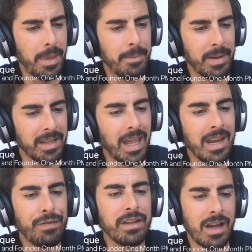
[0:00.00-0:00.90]
But then
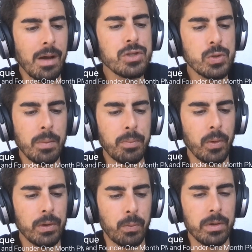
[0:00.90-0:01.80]
if it comes to a
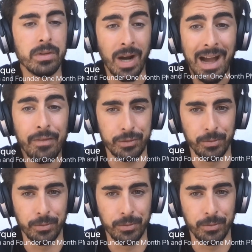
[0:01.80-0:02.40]
point where you have